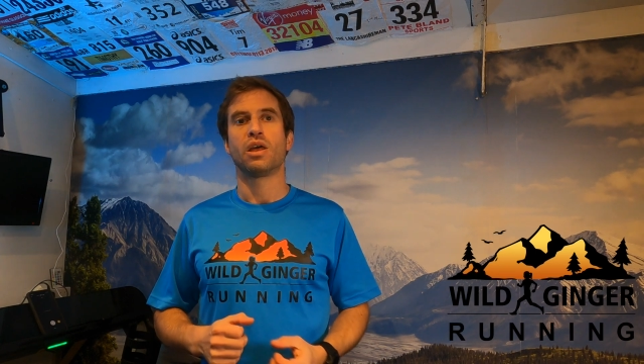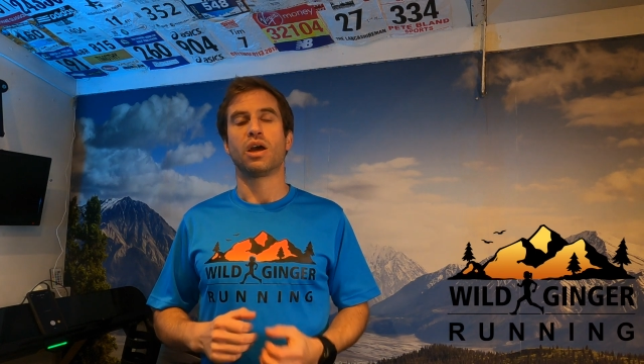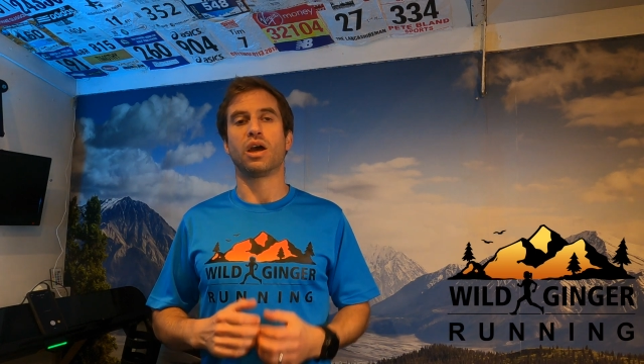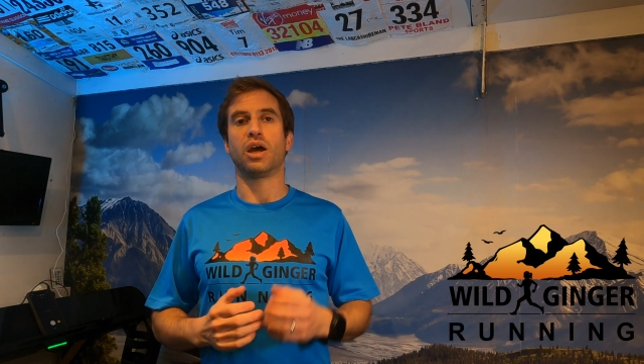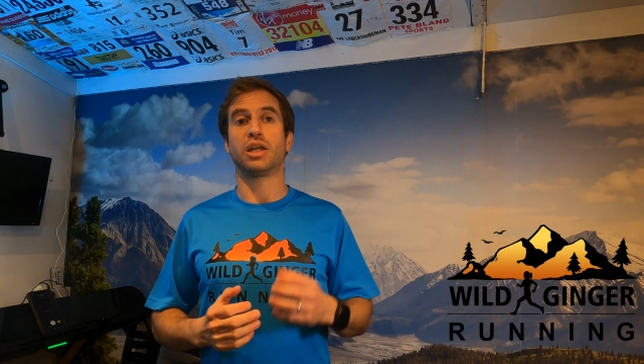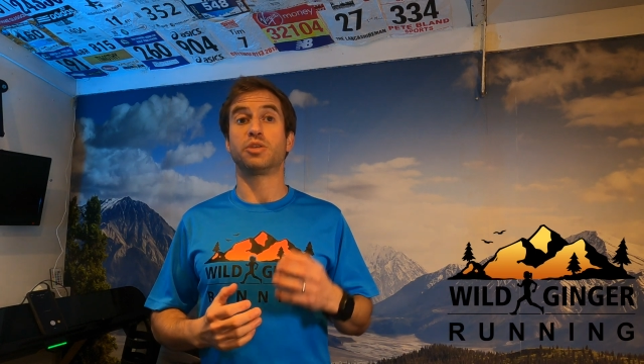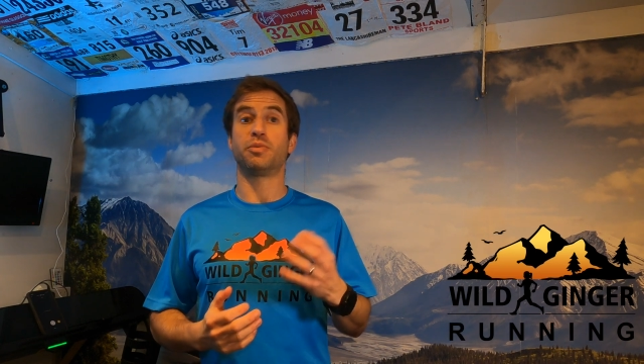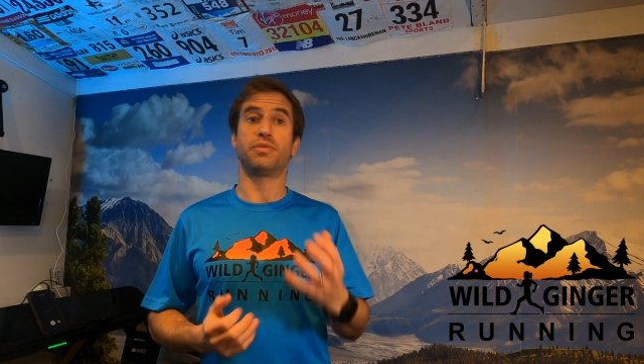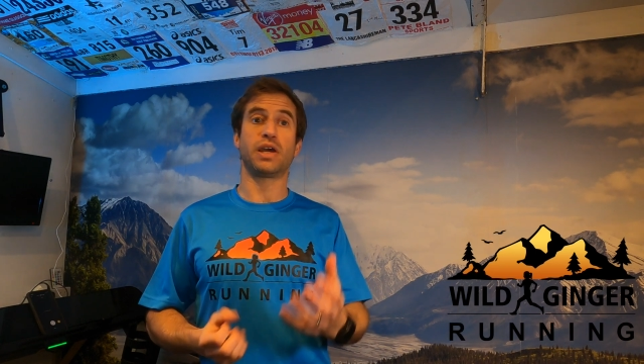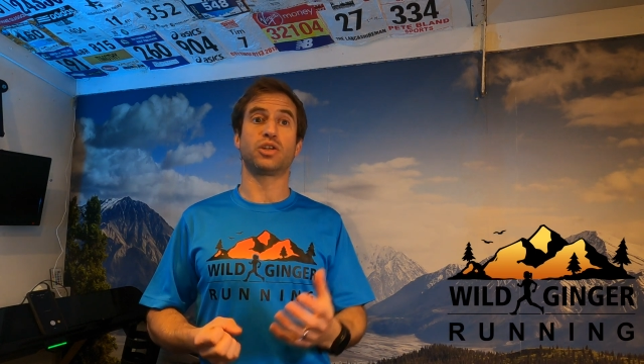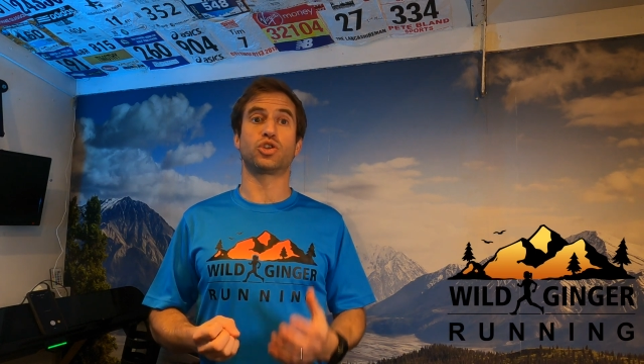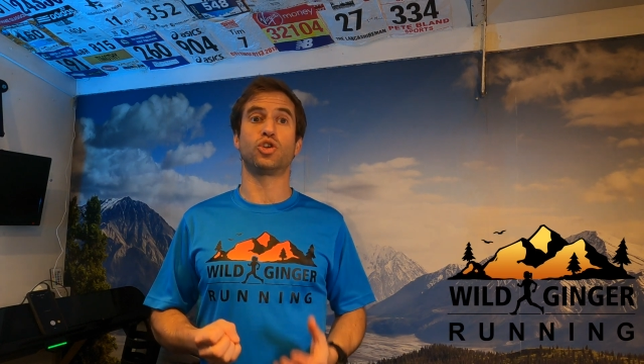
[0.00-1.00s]
And to be
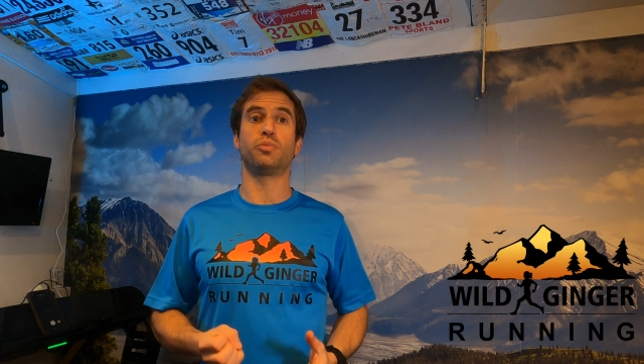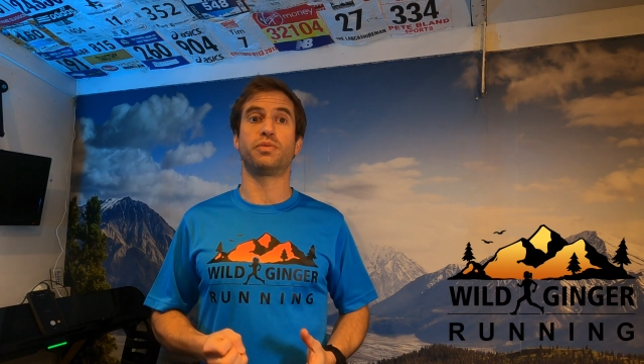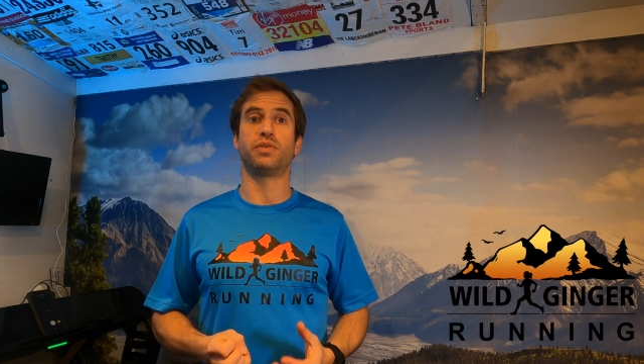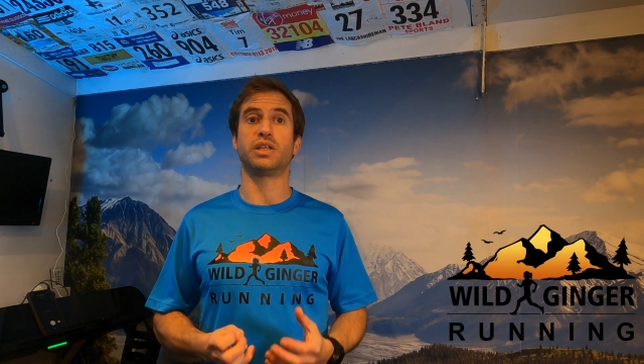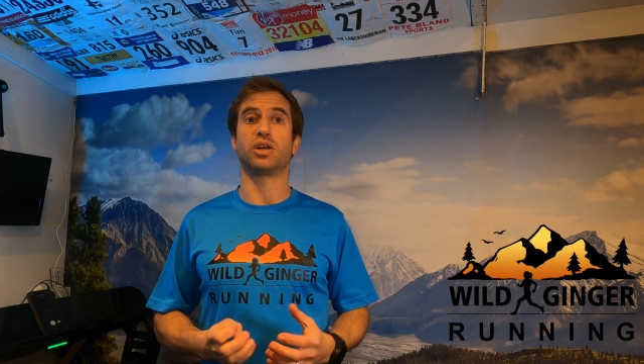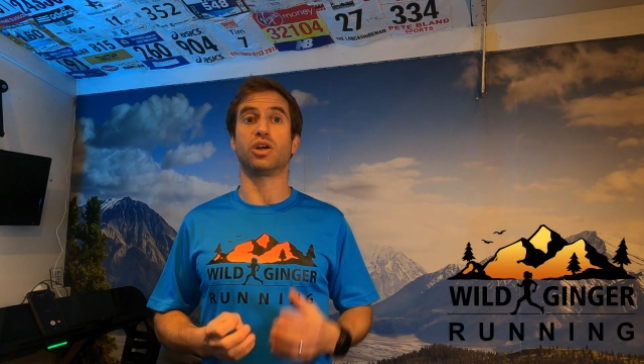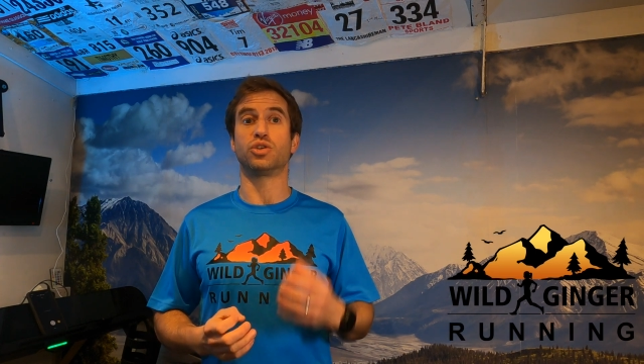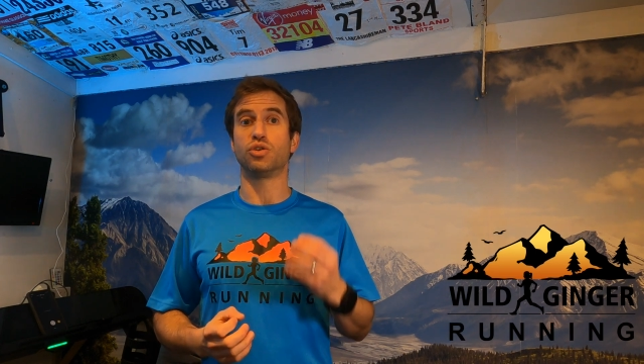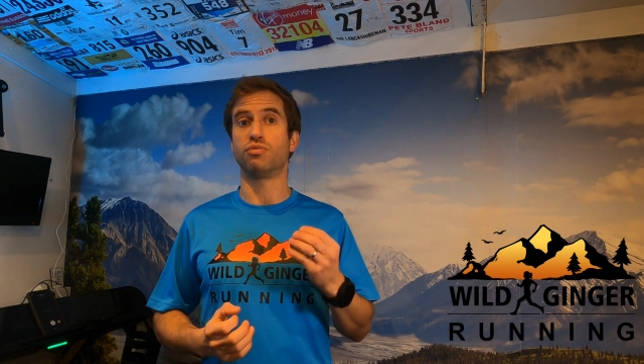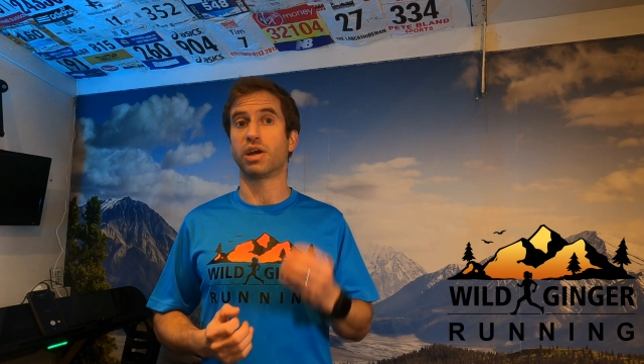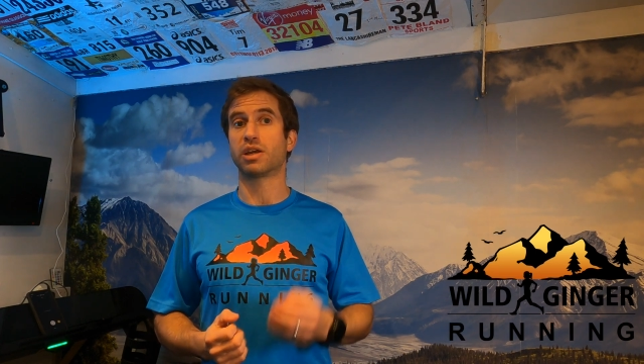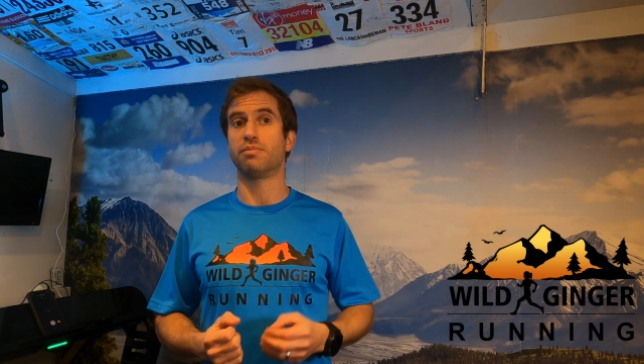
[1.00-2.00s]
fair to Superfeet, I do
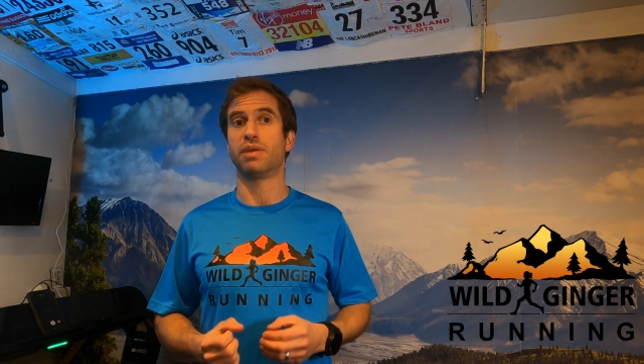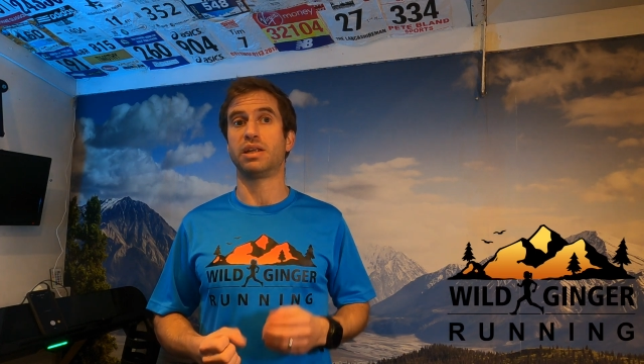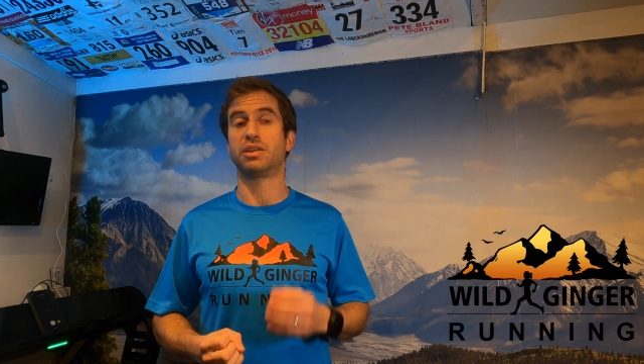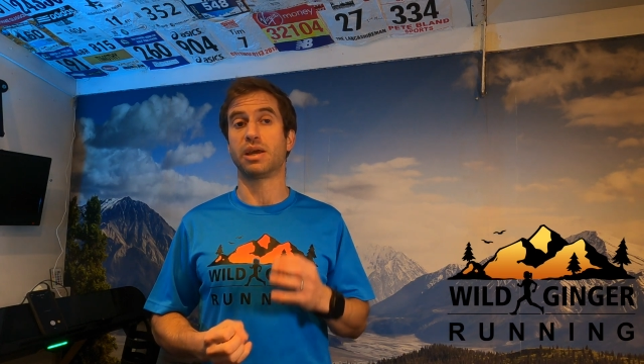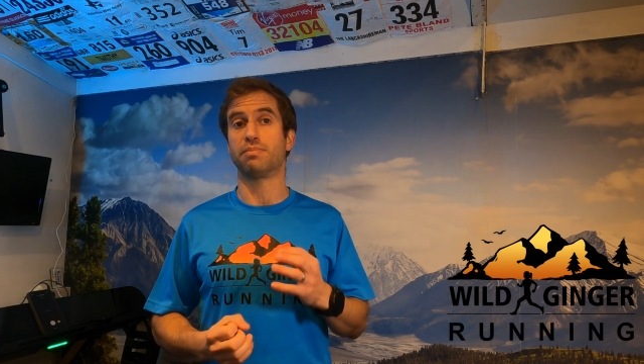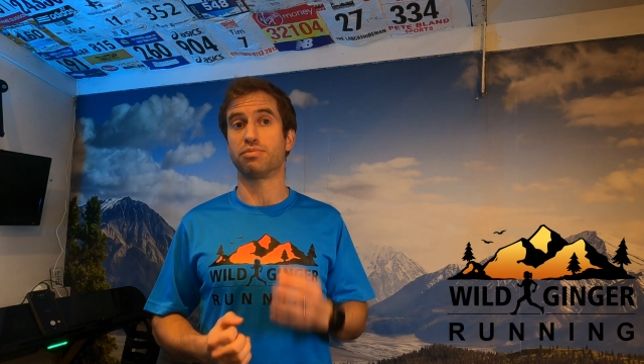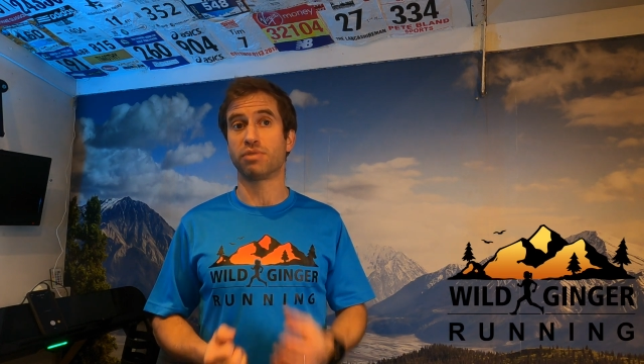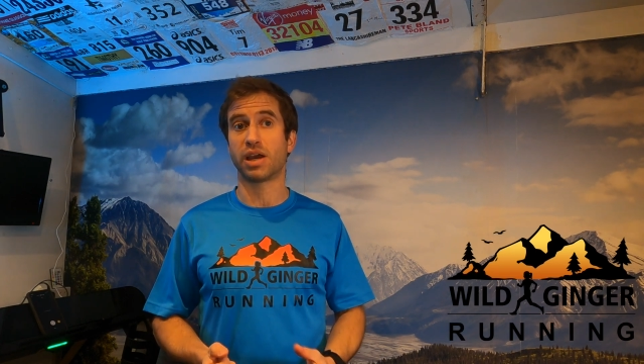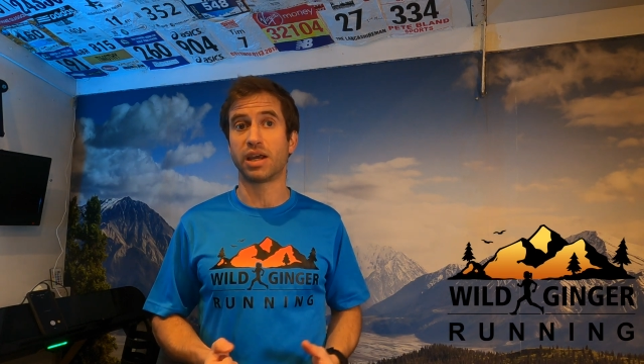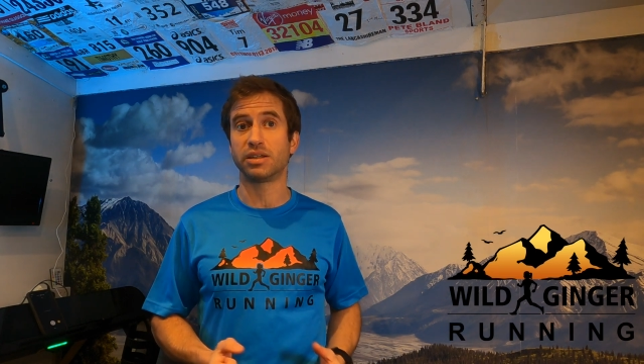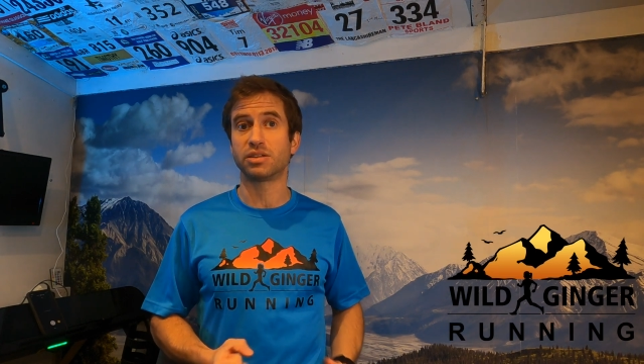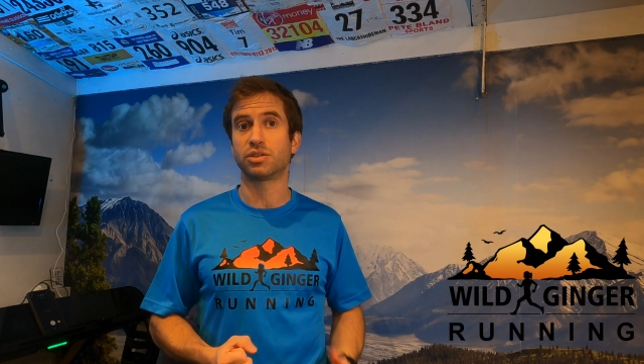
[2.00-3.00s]
recommend their brand